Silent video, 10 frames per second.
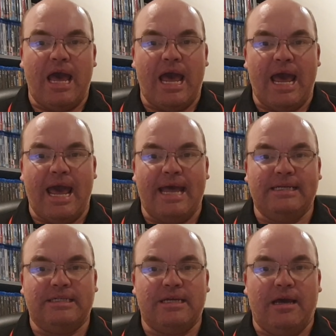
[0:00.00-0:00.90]

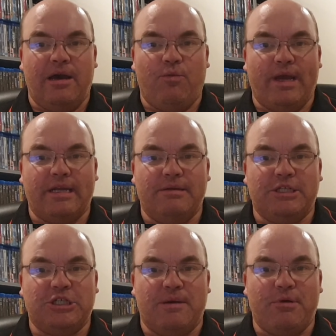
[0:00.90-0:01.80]
And uh, we're going to
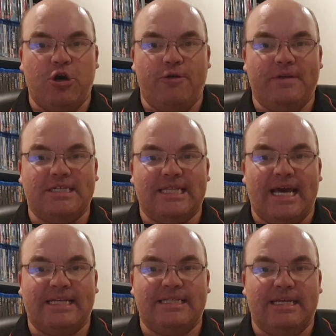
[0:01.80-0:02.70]
jump over to
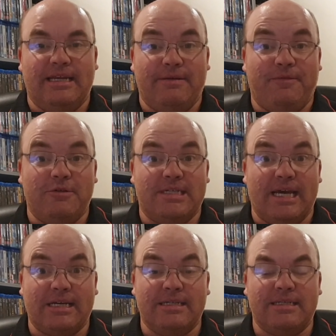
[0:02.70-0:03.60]
that in a few
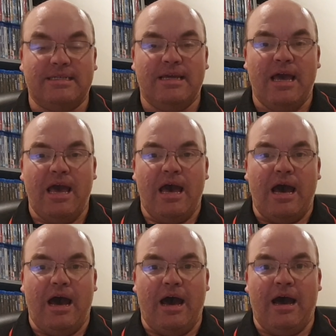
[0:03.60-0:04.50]
seconds.
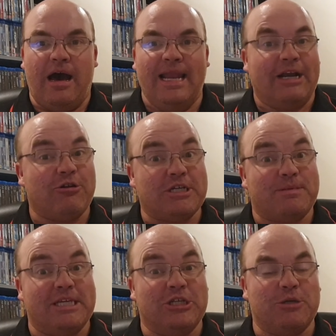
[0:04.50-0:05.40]
Uh, I Like Cruise Ships,
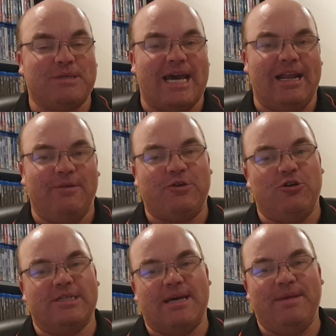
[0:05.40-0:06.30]
the YouTube channel. Of
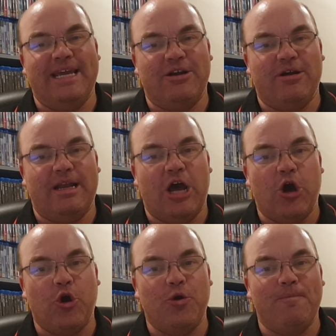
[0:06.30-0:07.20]
course, I'm here at
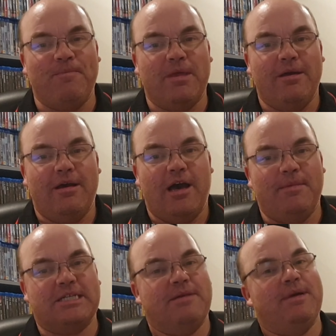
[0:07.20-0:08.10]
home. I'm
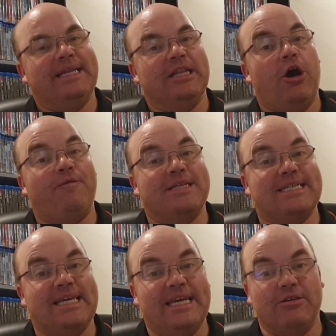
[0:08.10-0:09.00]
actually in my little office here.